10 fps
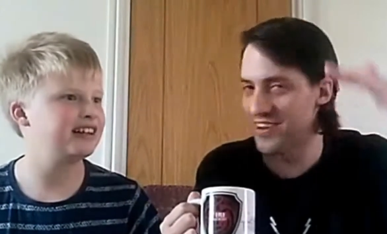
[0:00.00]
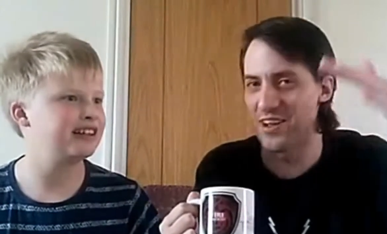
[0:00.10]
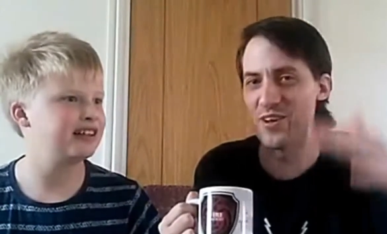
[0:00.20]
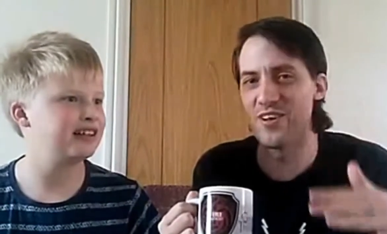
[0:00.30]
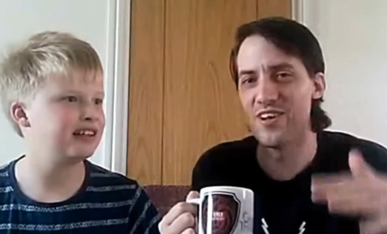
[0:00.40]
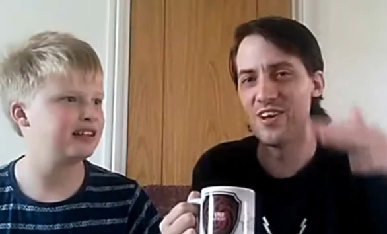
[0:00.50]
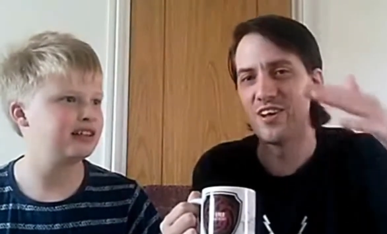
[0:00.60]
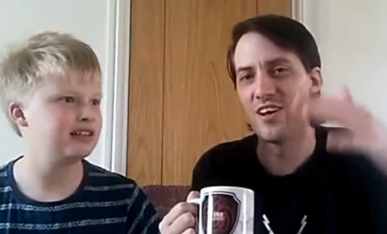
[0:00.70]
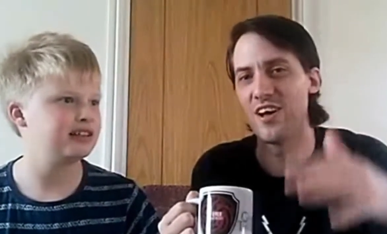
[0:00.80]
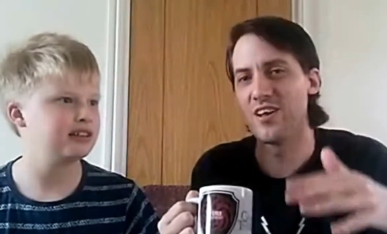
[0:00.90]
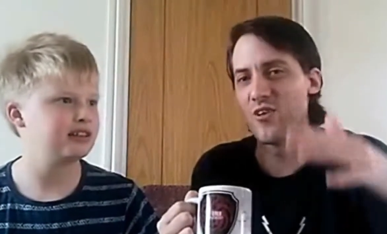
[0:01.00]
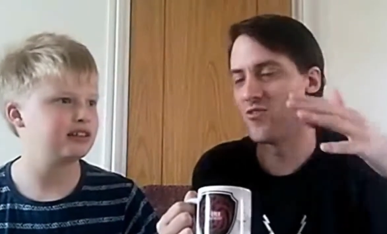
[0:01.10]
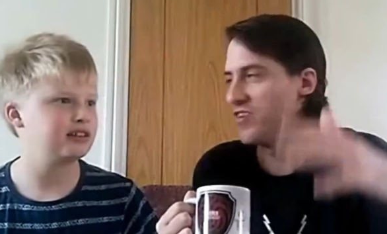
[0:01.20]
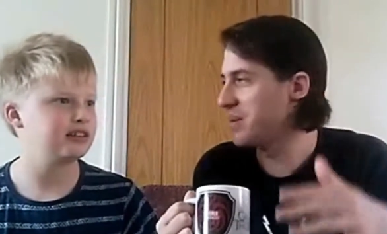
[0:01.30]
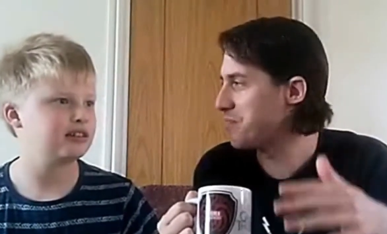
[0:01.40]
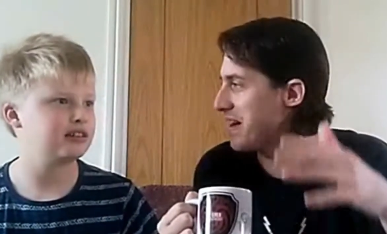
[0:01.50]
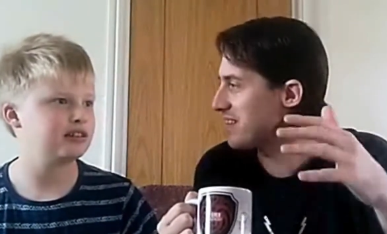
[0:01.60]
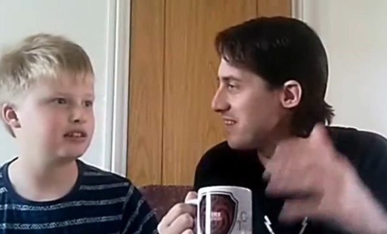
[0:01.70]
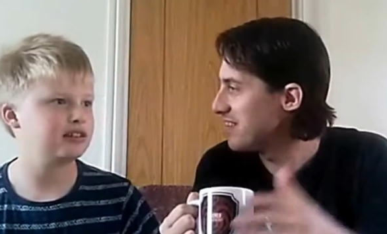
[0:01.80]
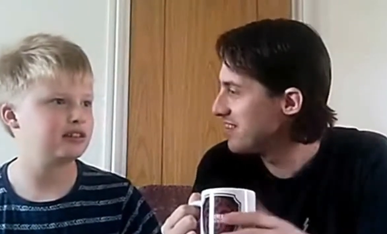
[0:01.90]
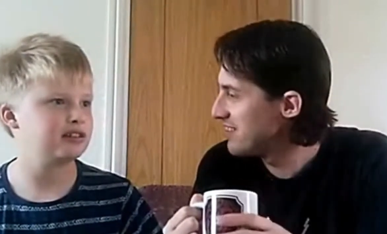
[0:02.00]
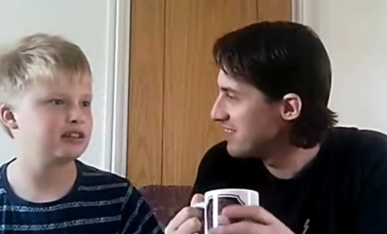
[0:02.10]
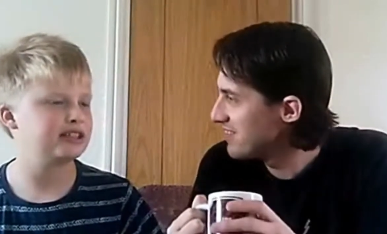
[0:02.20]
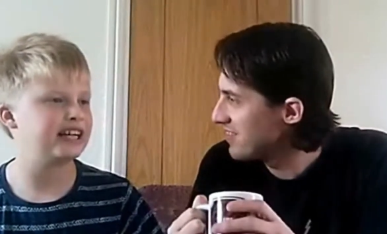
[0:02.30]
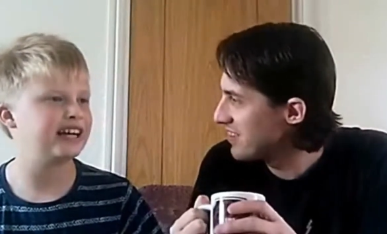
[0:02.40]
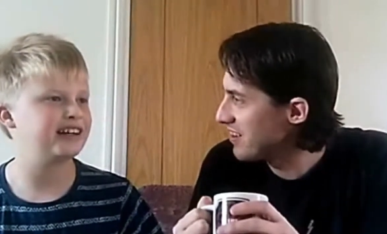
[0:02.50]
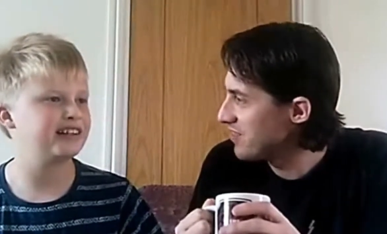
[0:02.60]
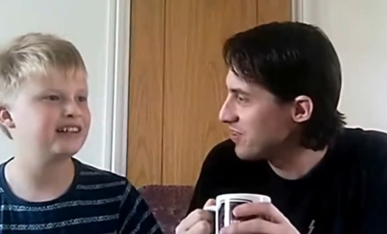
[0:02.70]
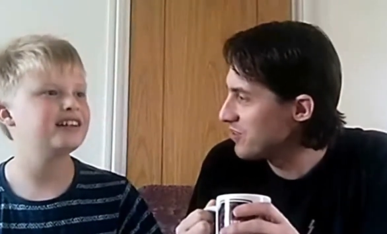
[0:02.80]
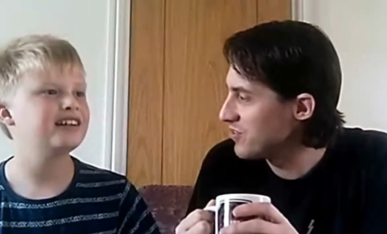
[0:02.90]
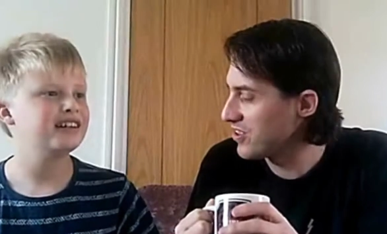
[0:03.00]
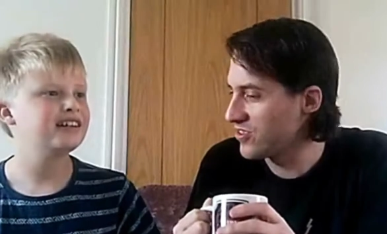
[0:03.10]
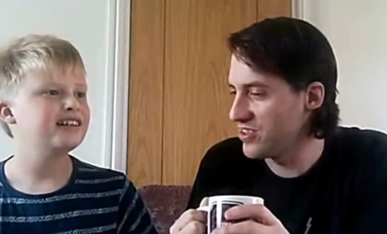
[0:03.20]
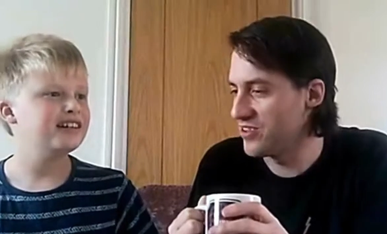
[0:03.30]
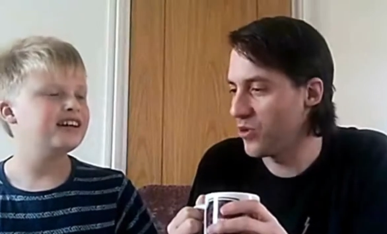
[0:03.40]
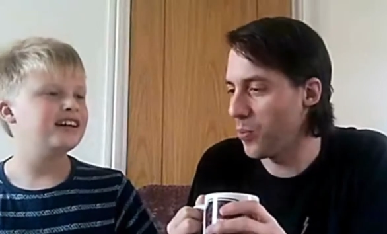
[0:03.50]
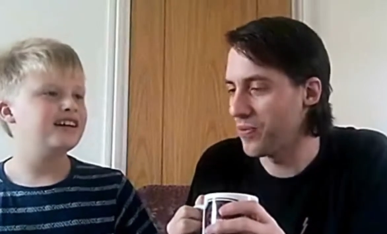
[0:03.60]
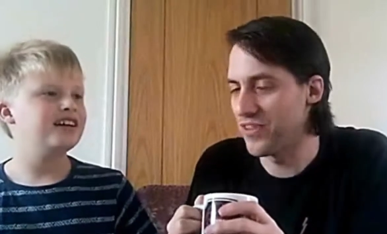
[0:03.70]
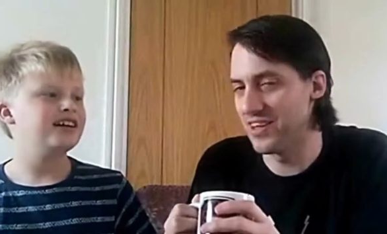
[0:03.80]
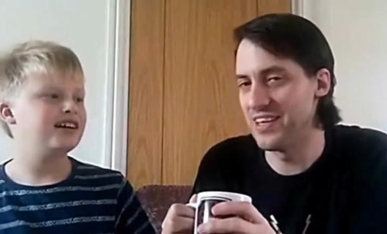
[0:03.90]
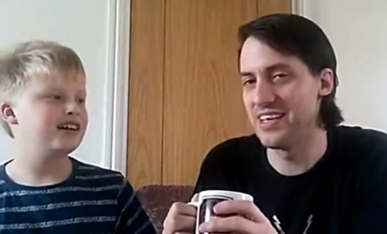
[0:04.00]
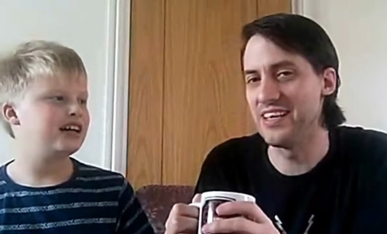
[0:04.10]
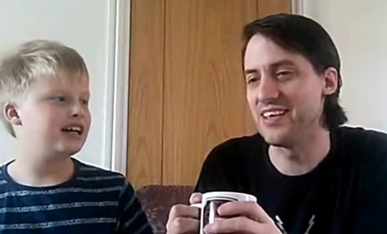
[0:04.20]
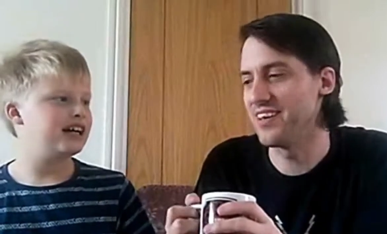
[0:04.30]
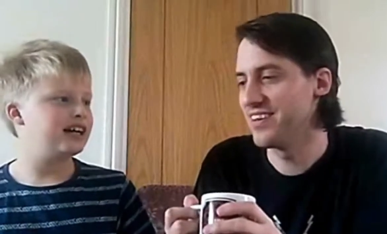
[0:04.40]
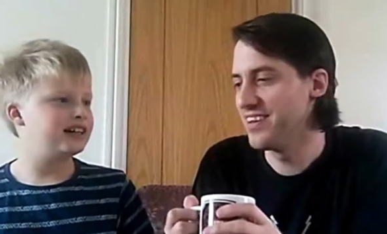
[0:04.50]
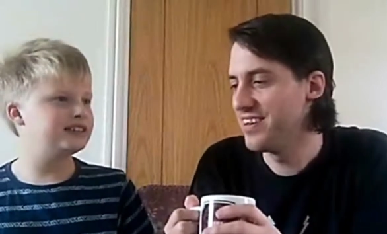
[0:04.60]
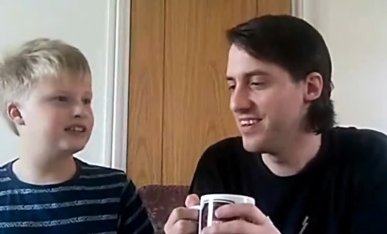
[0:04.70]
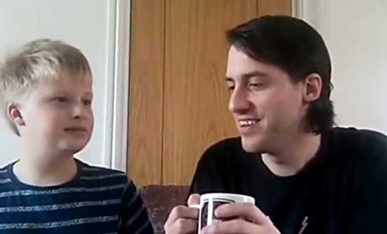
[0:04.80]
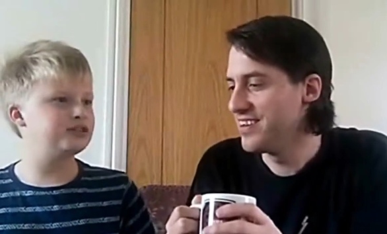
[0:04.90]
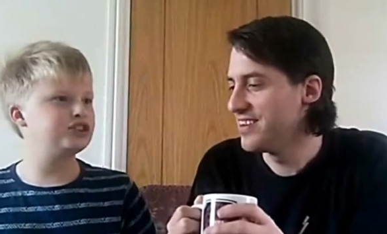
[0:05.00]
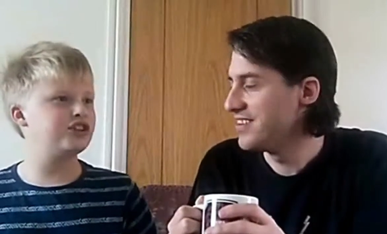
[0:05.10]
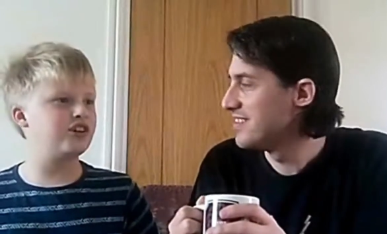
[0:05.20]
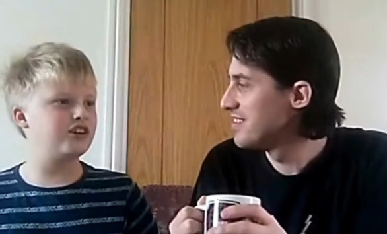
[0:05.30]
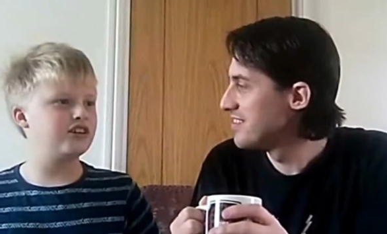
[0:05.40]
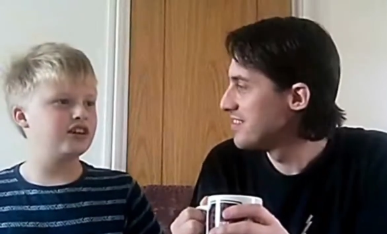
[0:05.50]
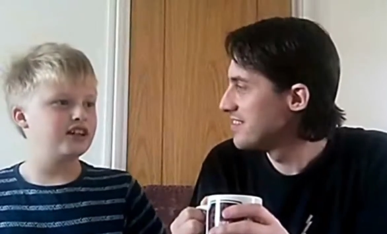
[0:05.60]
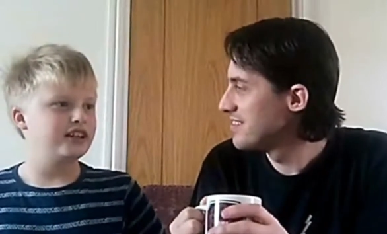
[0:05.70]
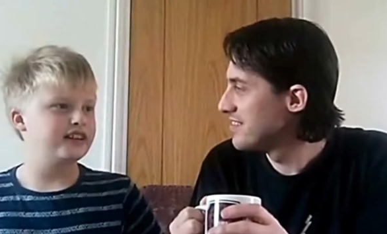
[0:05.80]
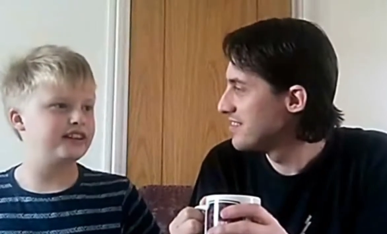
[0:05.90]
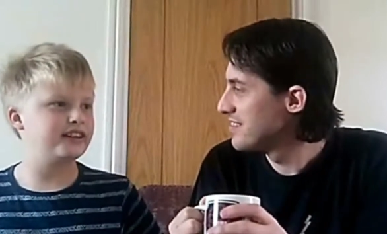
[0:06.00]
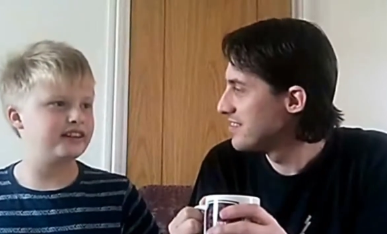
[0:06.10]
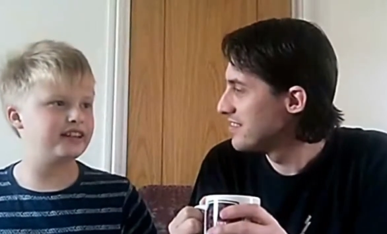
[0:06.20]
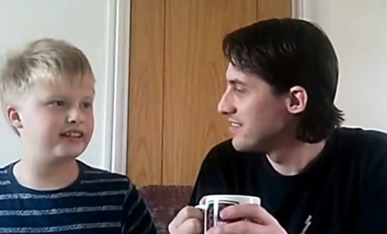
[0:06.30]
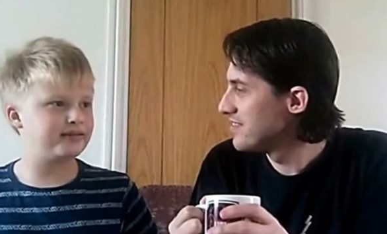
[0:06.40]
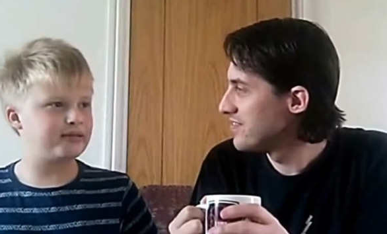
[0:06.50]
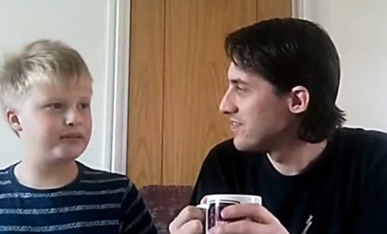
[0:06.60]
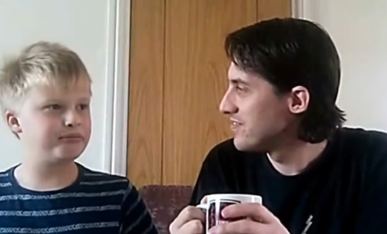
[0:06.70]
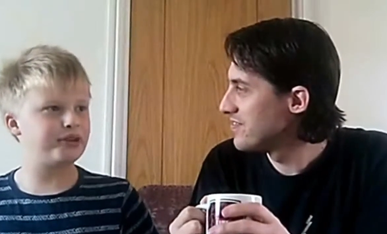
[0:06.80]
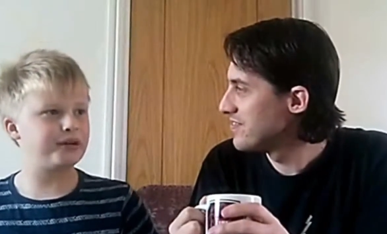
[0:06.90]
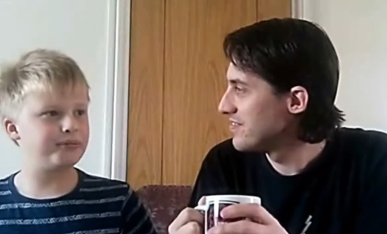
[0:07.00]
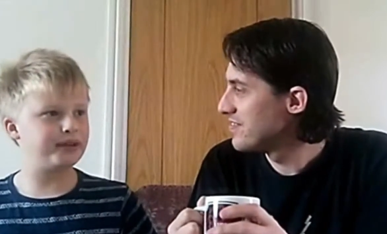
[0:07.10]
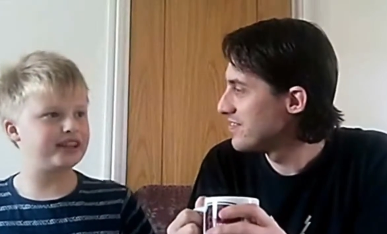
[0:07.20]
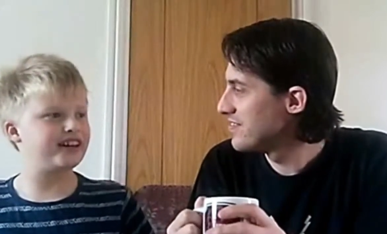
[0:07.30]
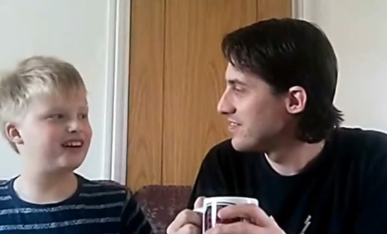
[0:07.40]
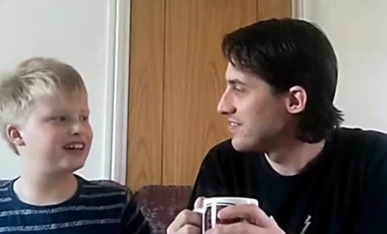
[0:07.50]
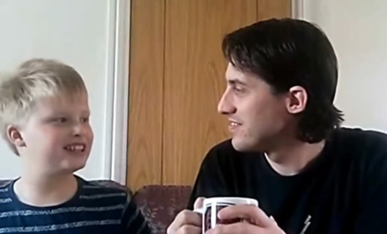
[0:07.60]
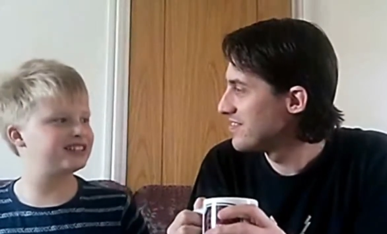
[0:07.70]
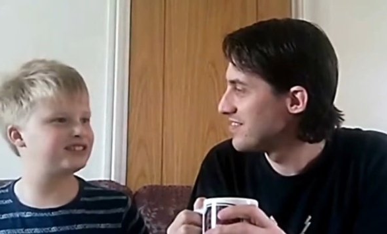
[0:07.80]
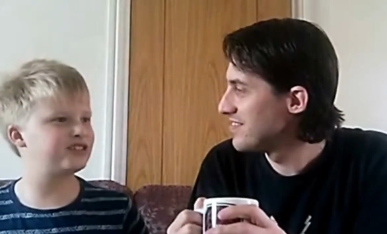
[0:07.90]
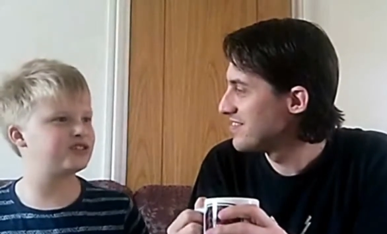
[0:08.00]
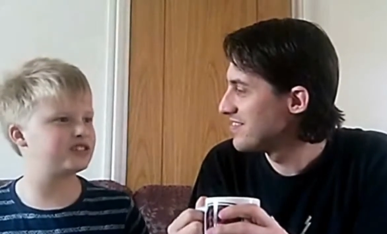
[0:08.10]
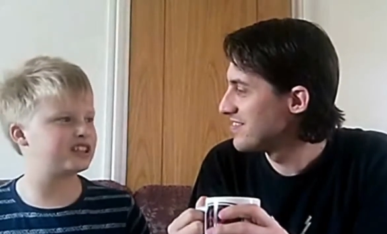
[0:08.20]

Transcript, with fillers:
Speaker 1: a
Speaker 2: long running battle
Speaker 1: on there of who's actually top of the league. And I'm sure this one won't be the highest or